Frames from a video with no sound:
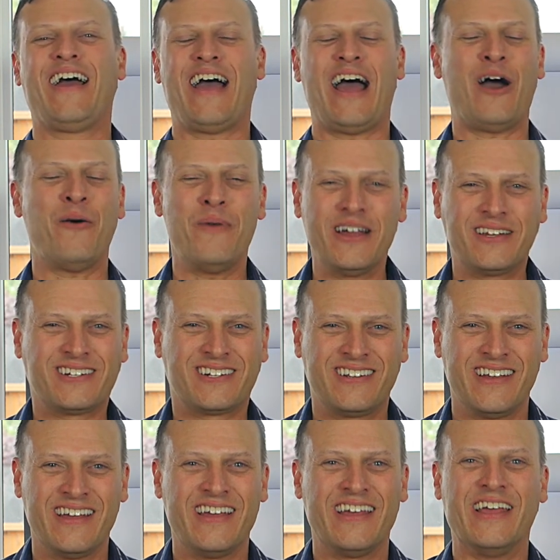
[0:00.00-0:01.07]
how much
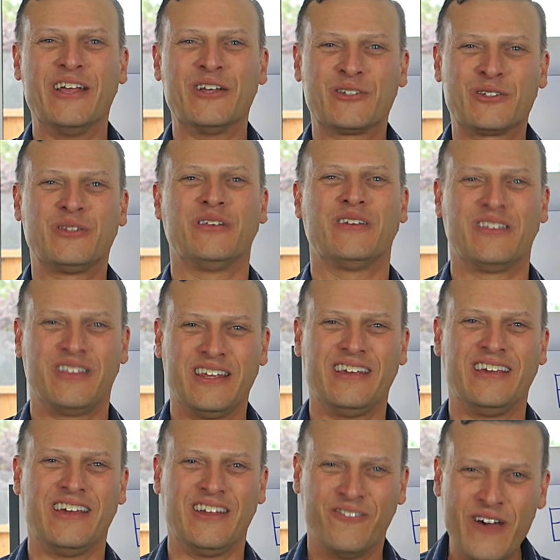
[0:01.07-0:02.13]
is
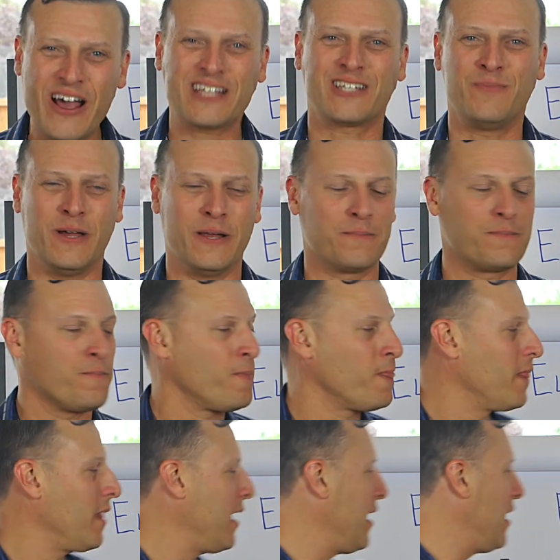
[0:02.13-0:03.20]
the investment?
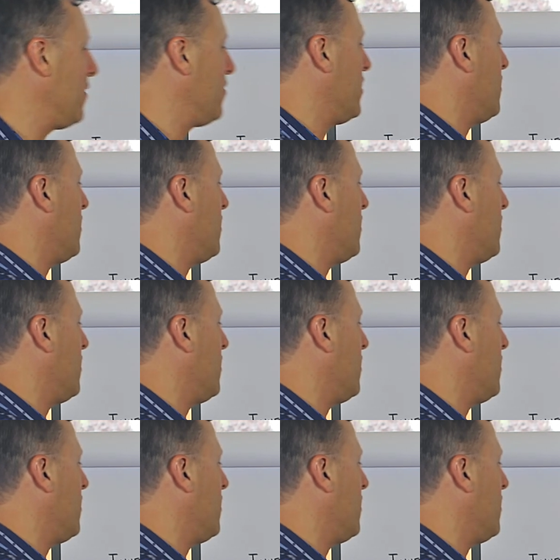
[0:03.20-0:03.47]
And